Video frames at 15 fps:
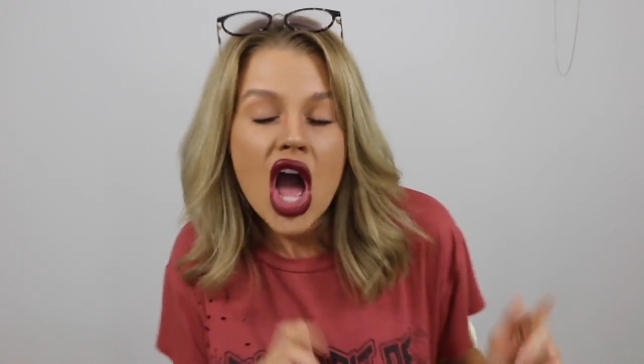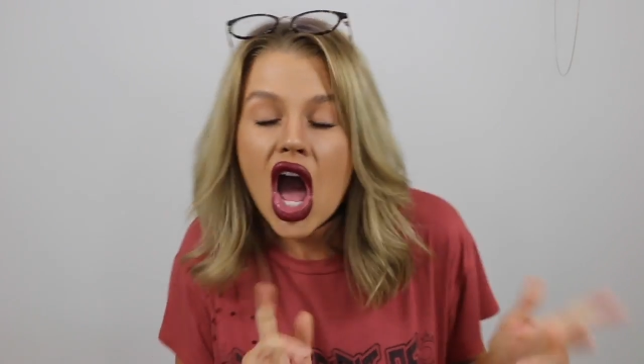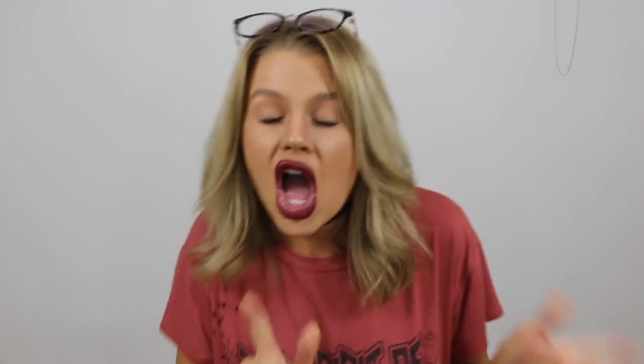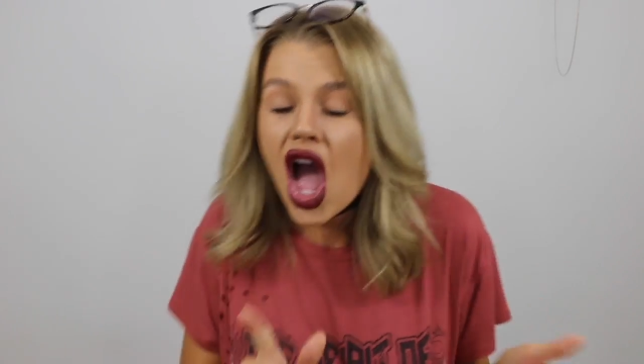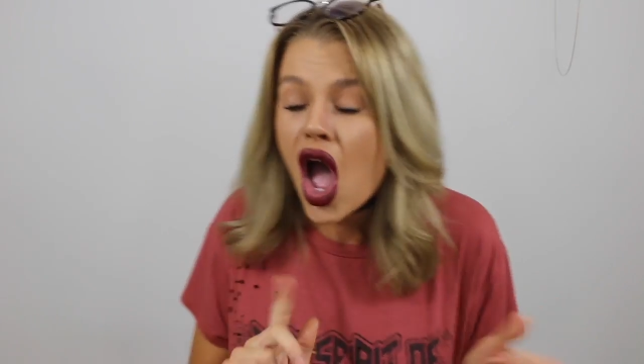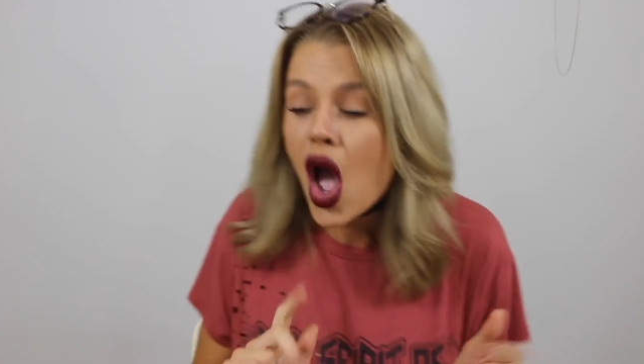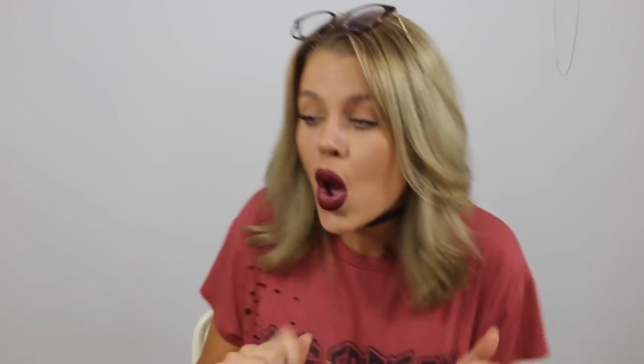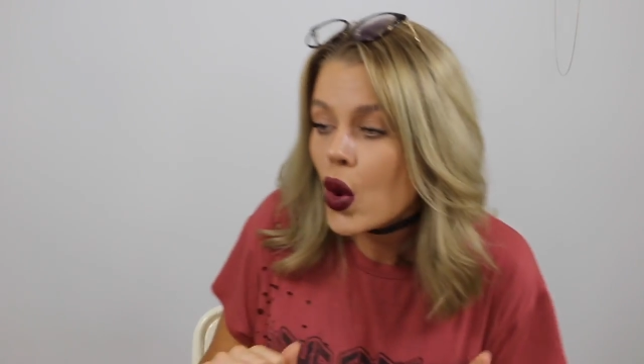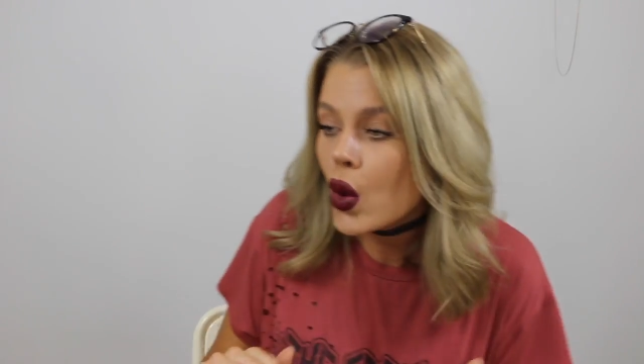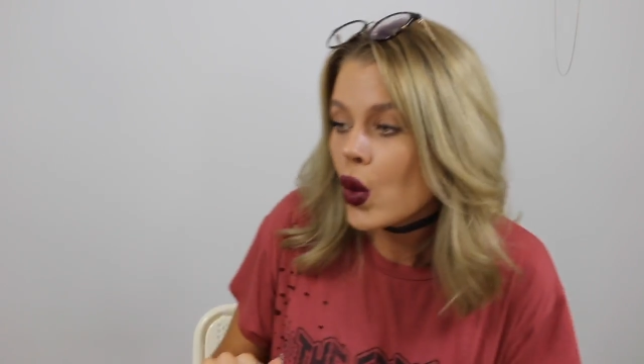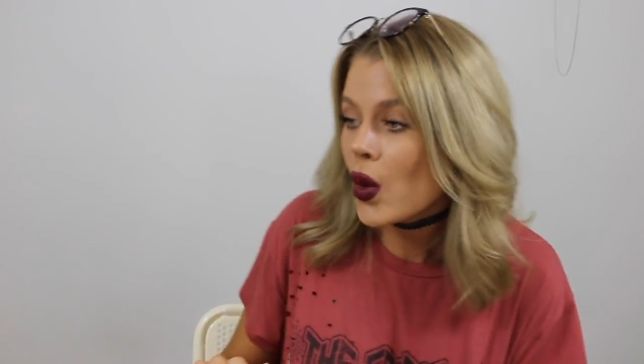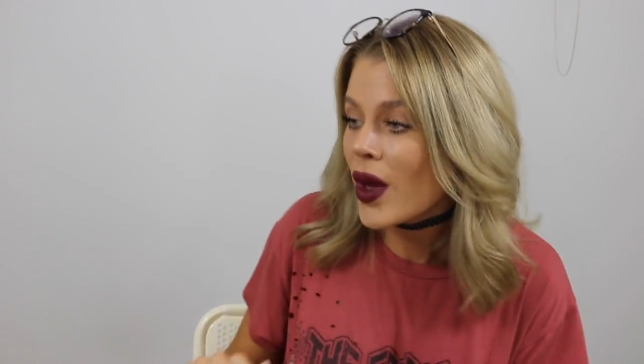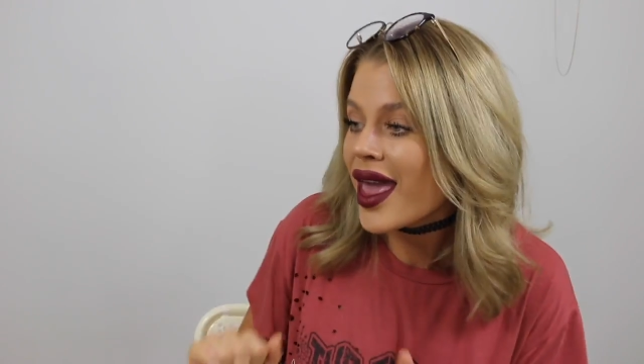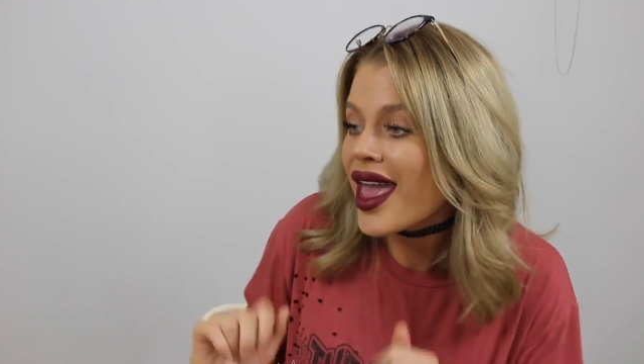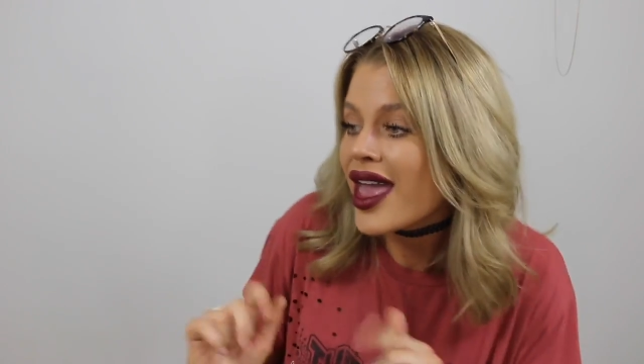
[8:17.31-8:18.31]
are
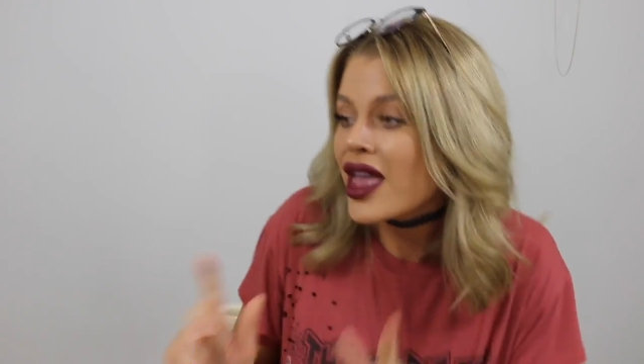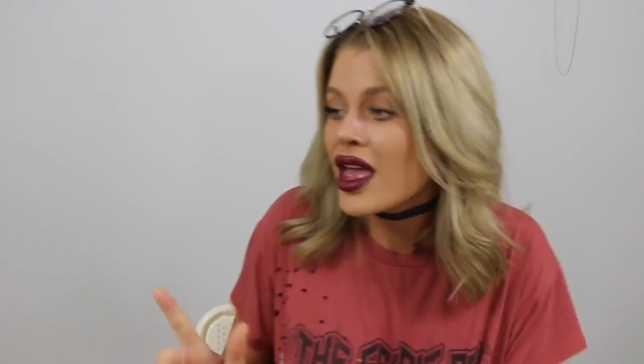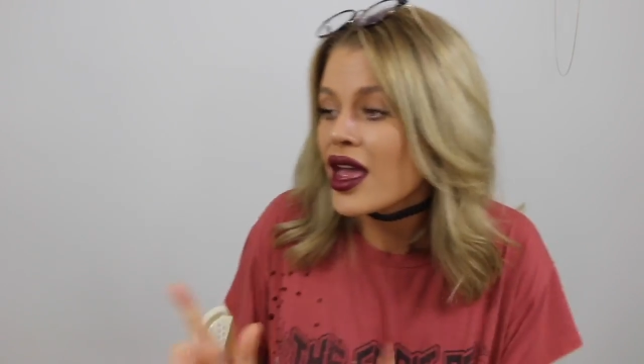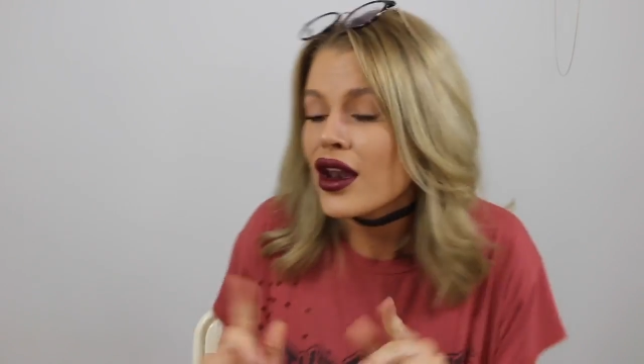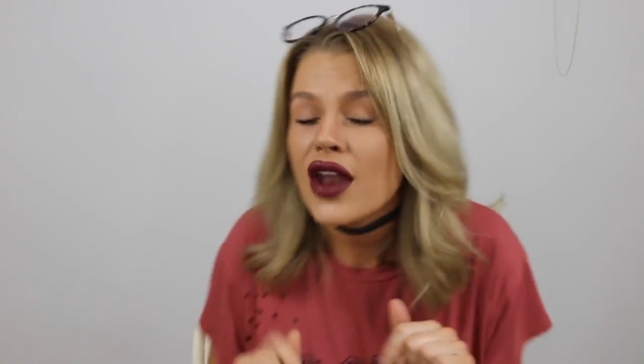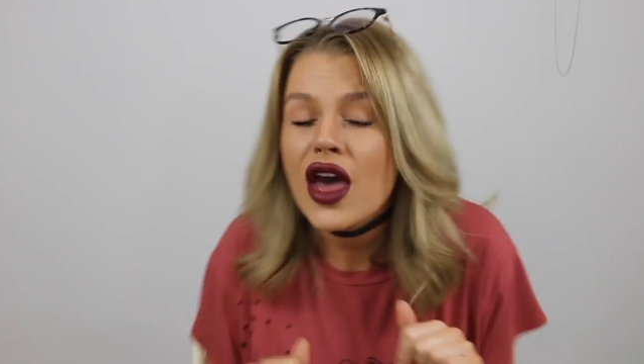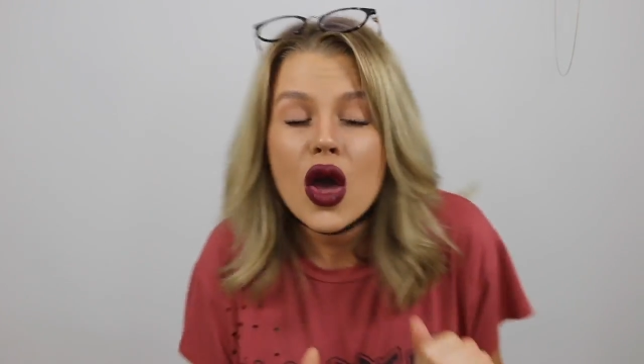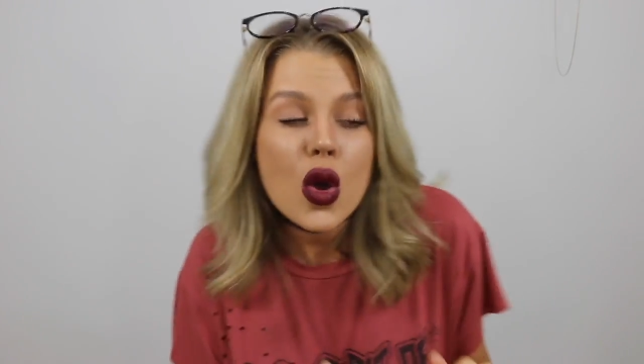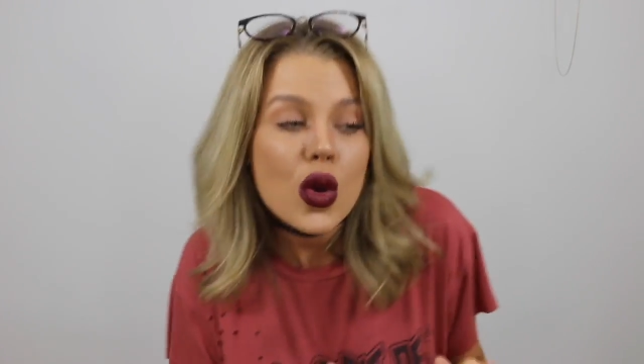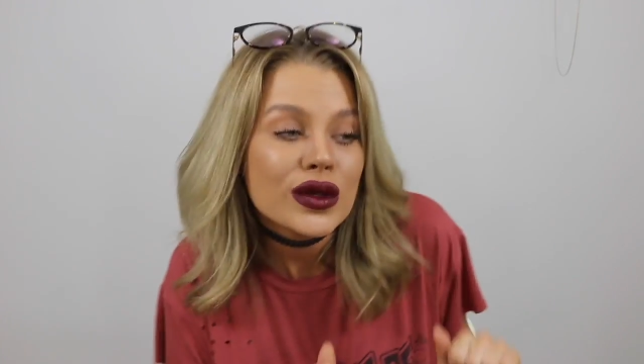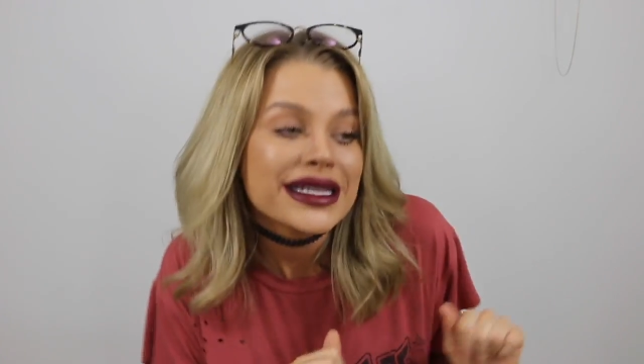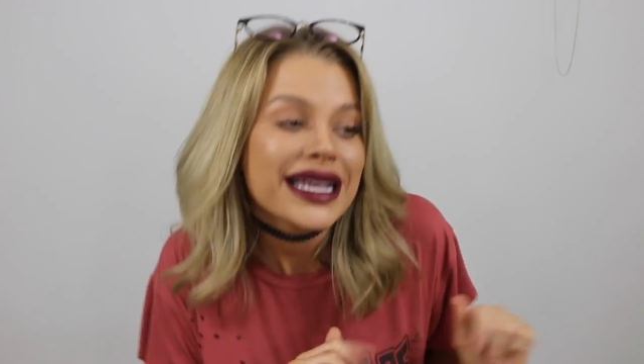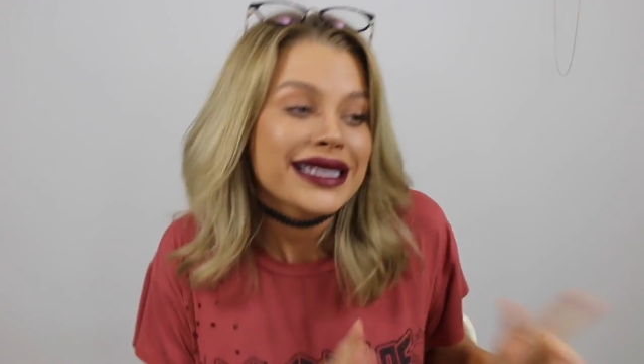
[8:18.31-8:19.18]
weirdos.